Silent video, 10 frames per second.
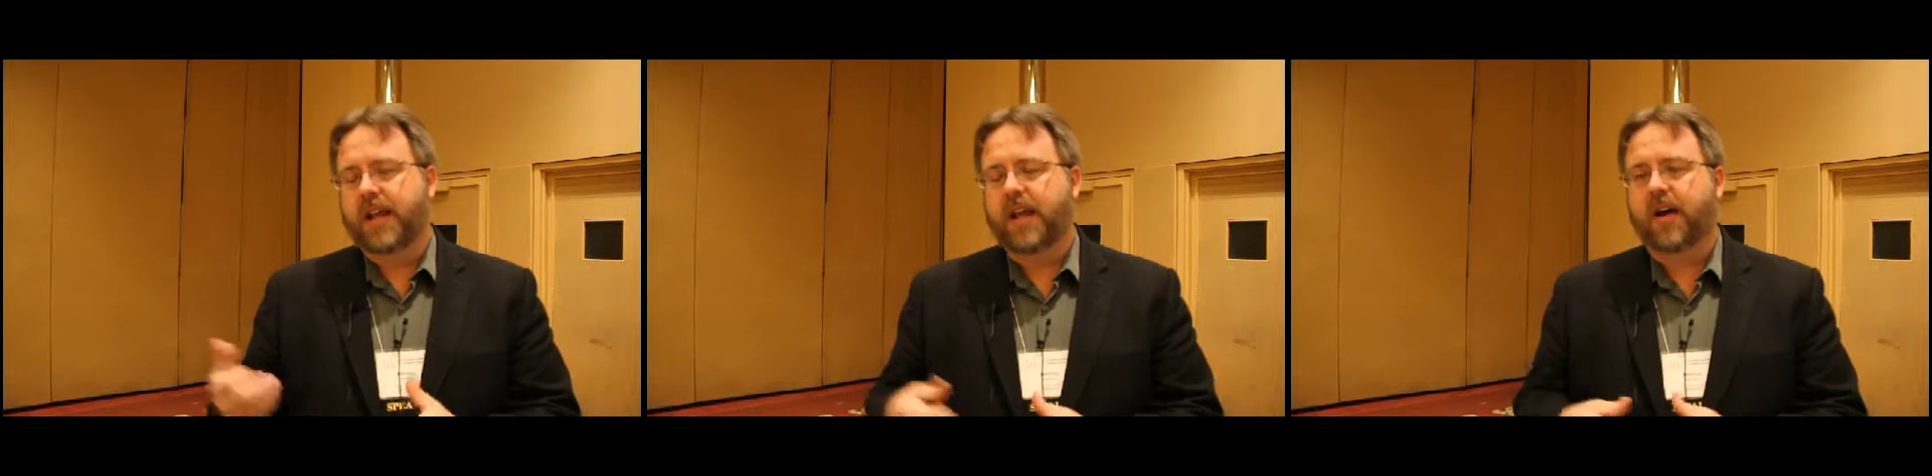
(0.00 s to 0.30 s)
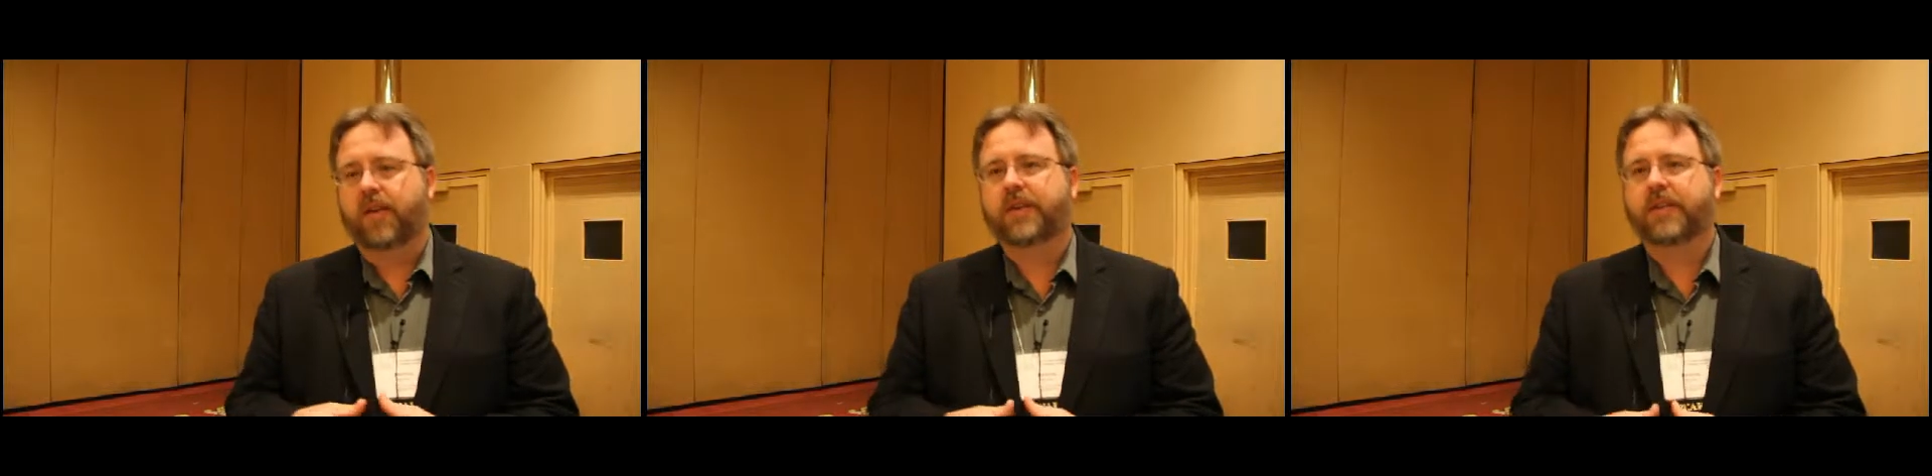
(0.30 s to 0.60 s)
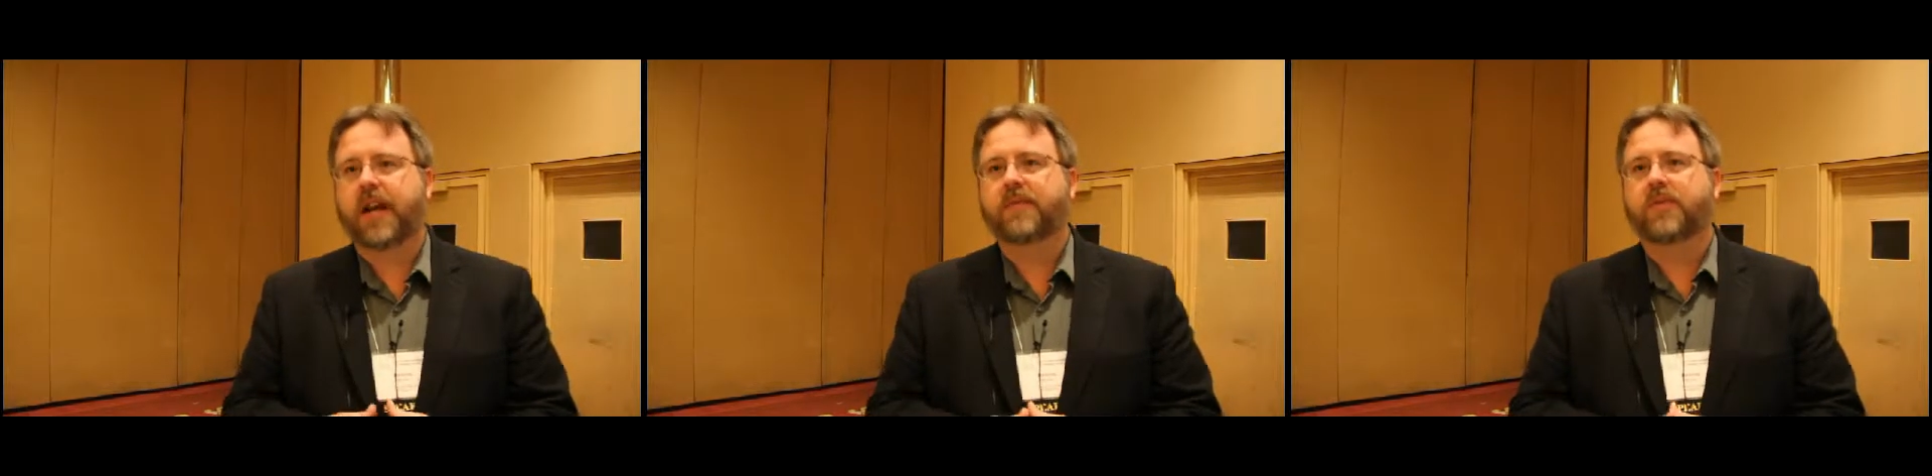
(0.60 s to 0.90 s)
and
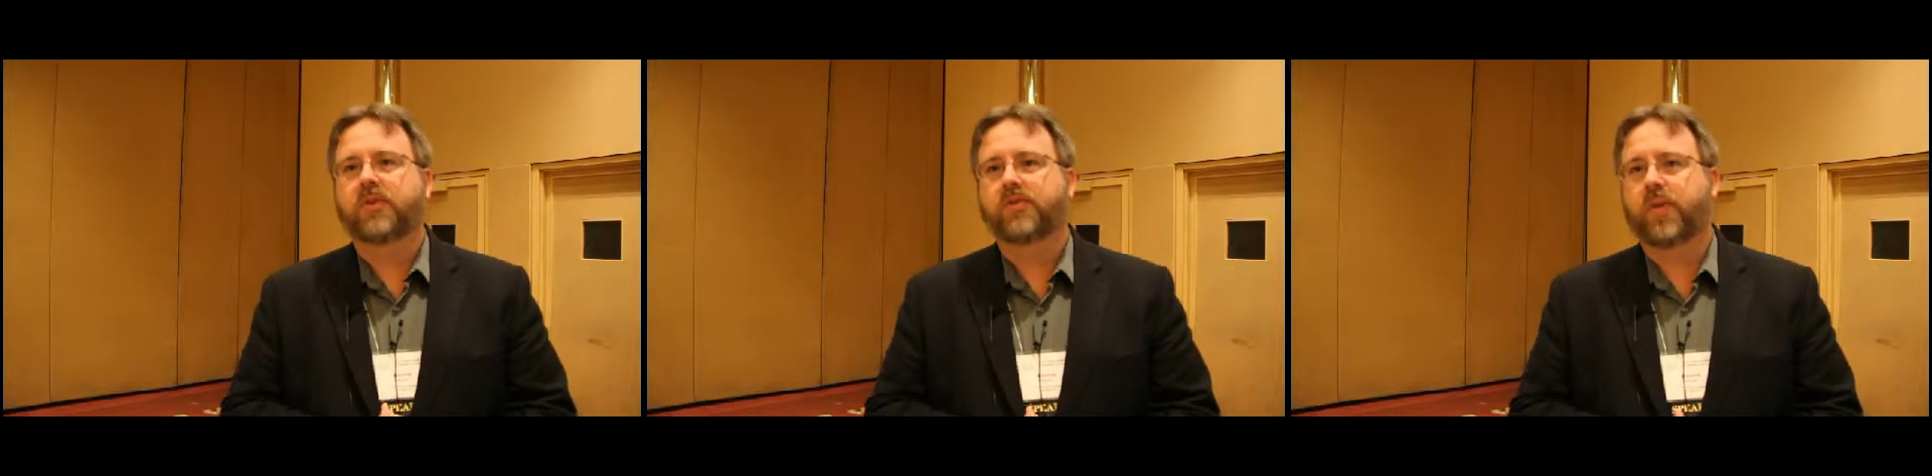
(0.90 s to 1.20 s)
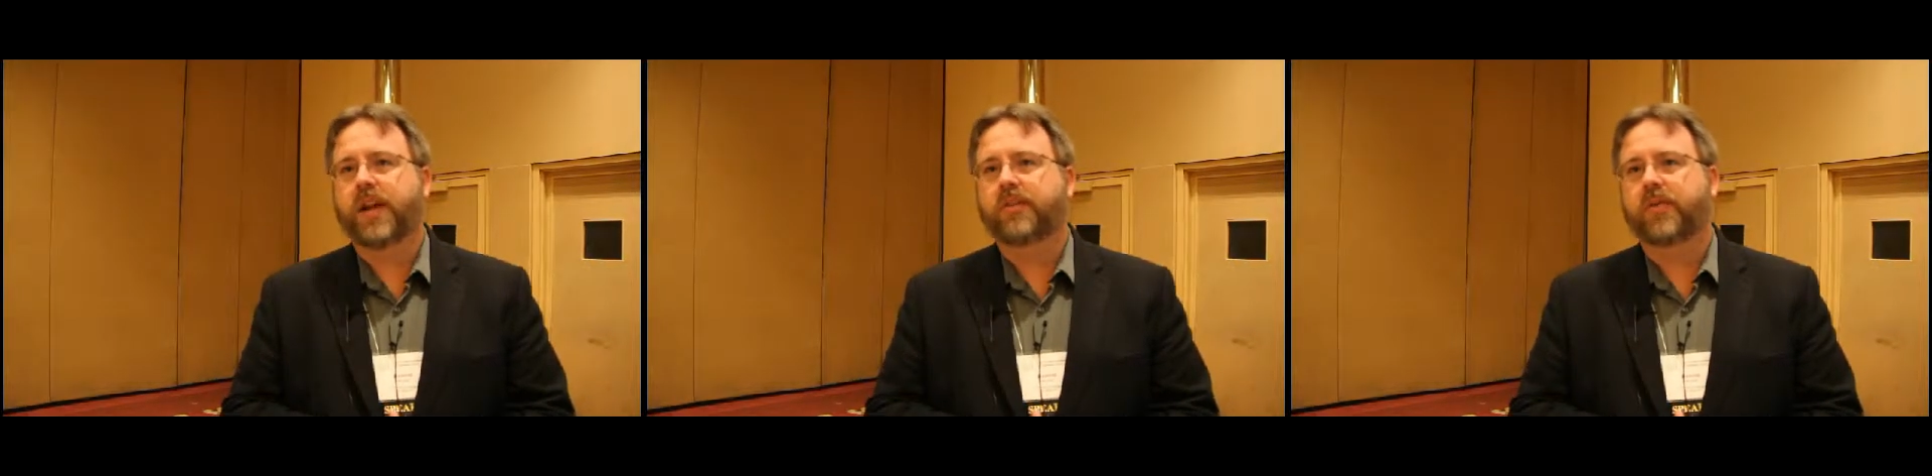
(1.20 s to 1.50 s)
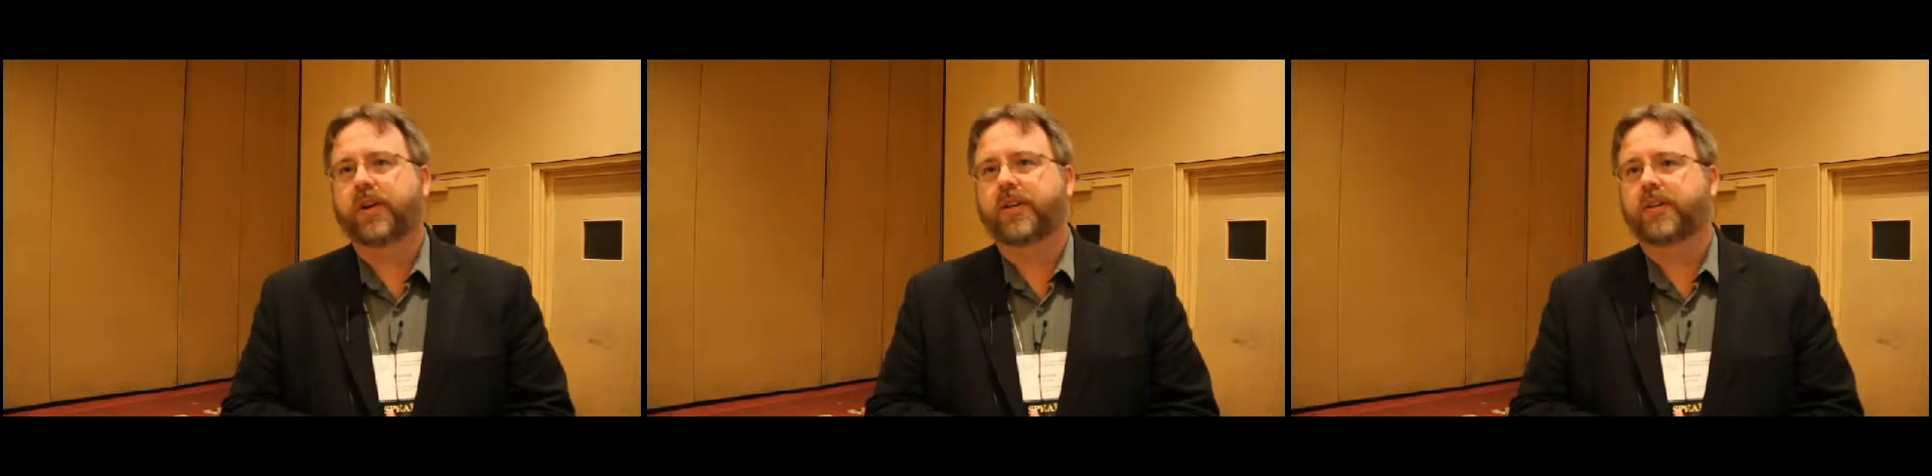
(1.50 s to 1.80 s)
oftentimes those
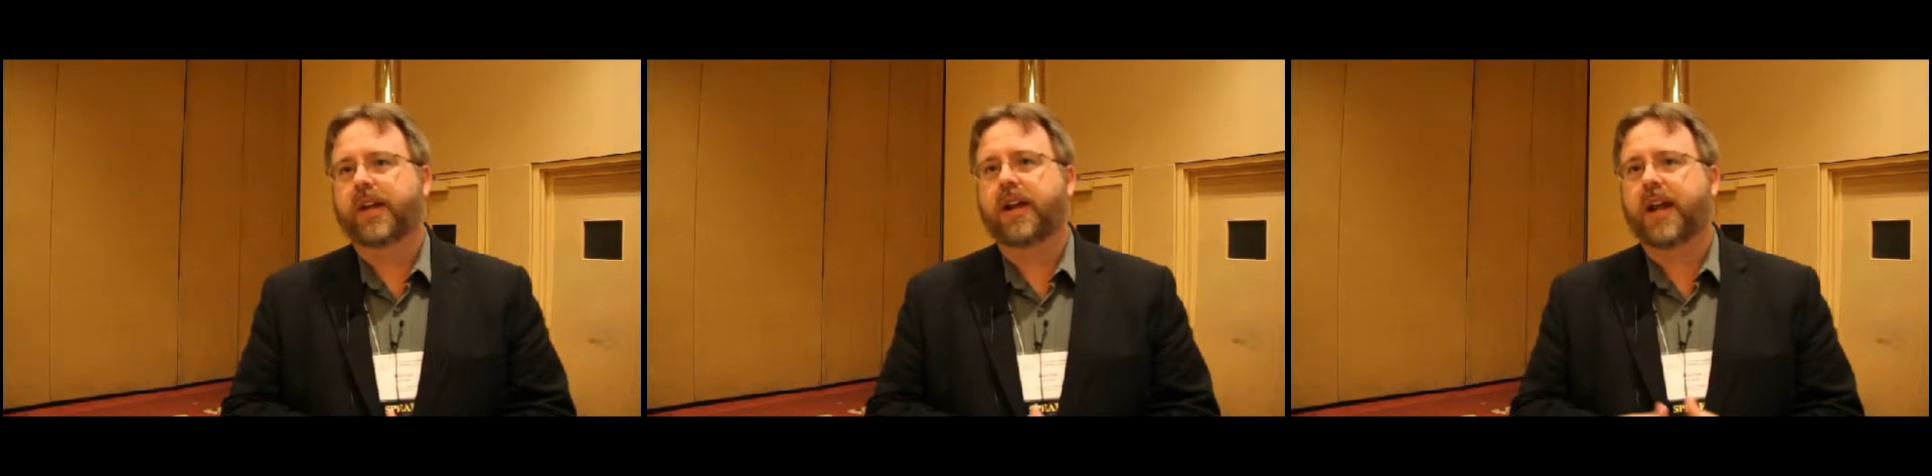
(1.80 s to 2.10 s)
weeds will just get